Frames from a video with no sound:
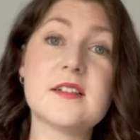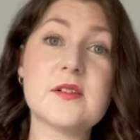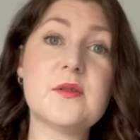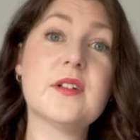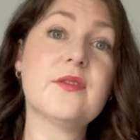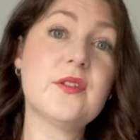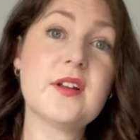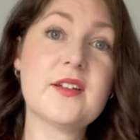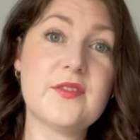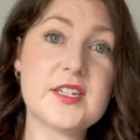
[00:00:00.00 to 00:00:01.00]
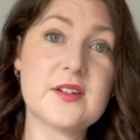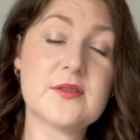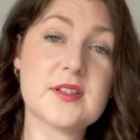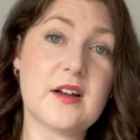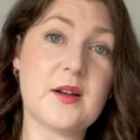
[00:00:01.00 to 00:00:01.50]
so if you like
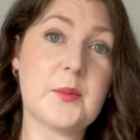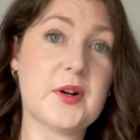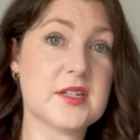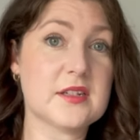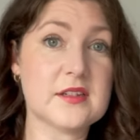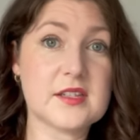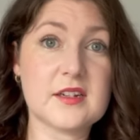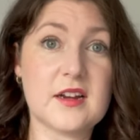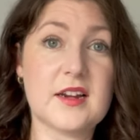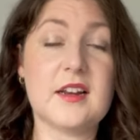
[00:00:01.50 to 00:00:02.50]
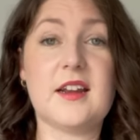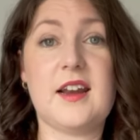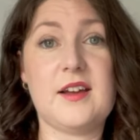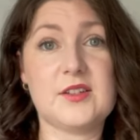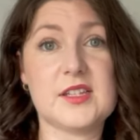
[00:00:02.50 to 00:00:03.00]
videos on personal style and
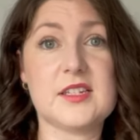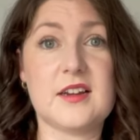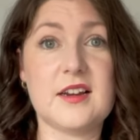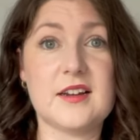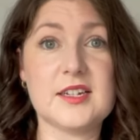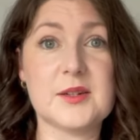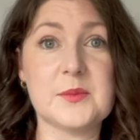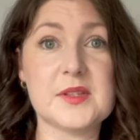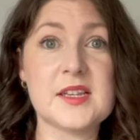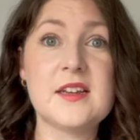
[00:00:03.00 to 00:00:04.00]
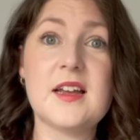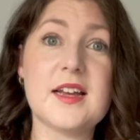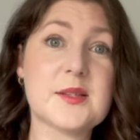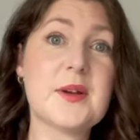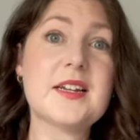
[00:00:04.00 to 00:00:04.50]
how to style items,
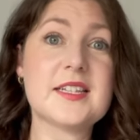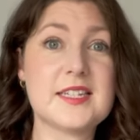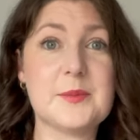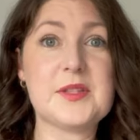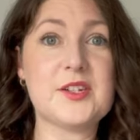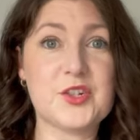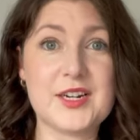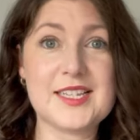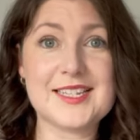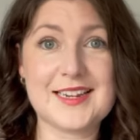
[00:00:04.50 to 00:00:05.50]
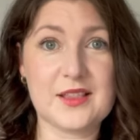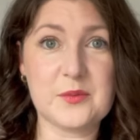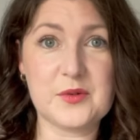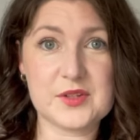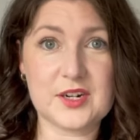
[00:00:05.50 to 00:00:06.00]
as well as tips and tricks to get
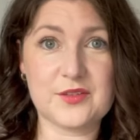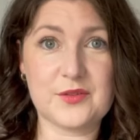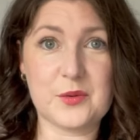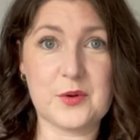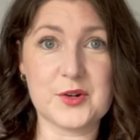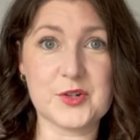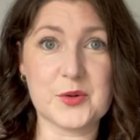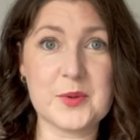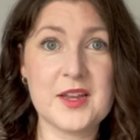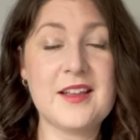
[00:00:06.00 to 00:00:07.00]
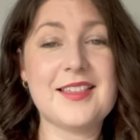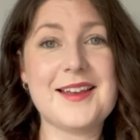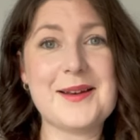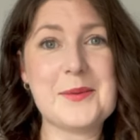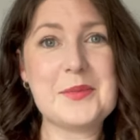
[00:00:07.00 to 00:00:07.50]
the most out of your wardrobe,
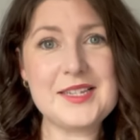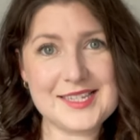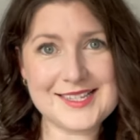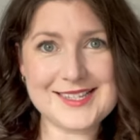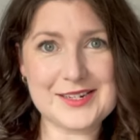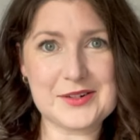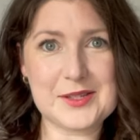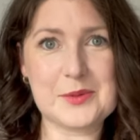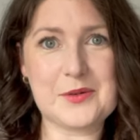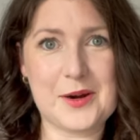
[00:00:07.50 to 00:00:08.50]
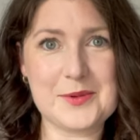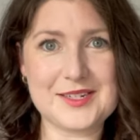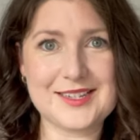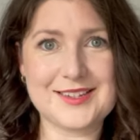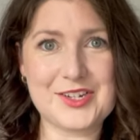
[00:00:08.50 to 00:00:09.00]
then please consider subscribing to the